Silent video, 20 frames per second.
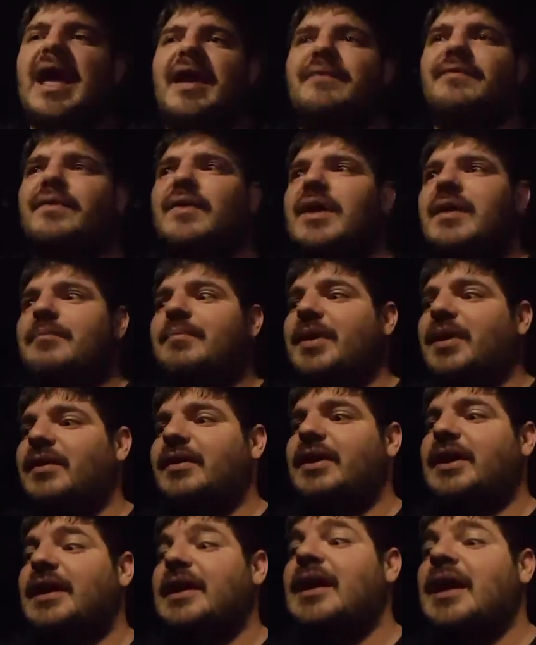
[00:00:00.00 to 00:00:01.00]
every
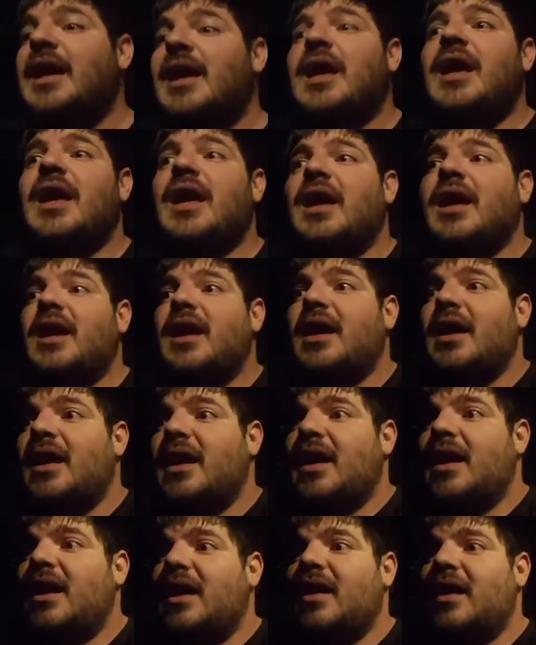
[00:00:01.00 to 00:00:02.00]
ability.
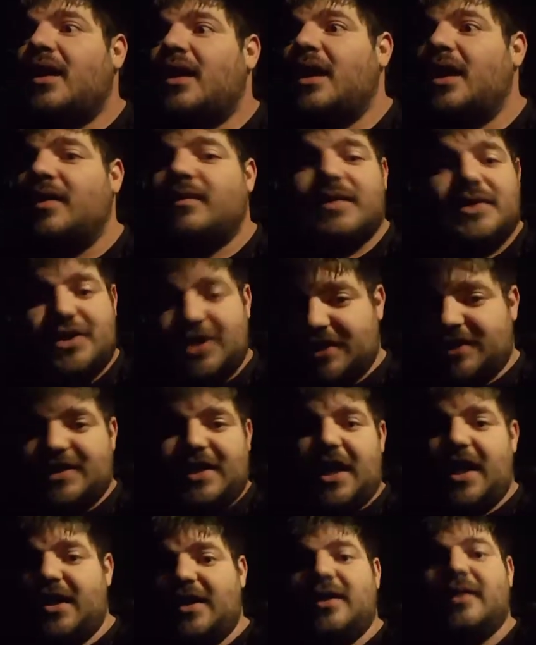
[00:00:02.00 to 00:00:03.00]
It would just
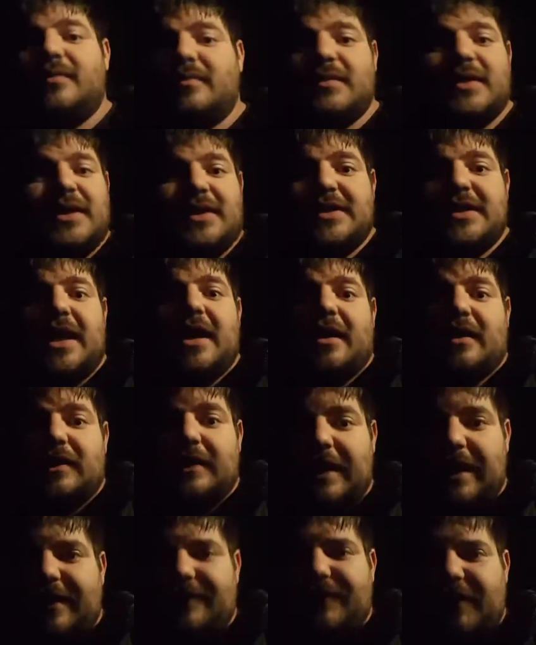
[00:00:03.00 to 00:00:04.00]
take them an entire
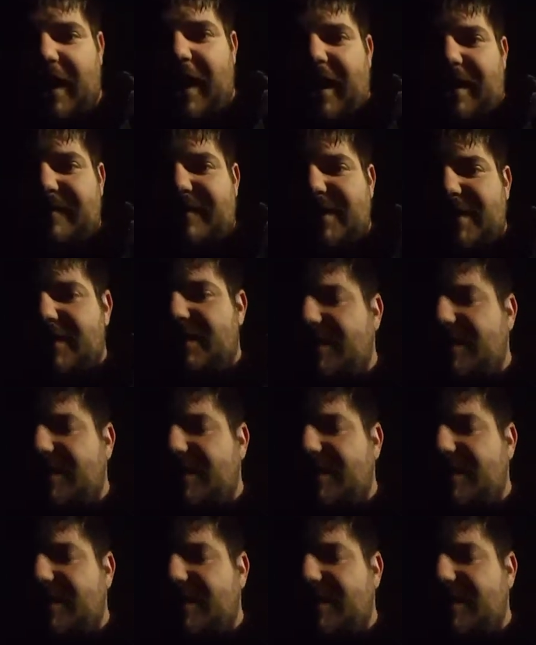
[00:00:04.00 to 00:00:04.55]
lifetime to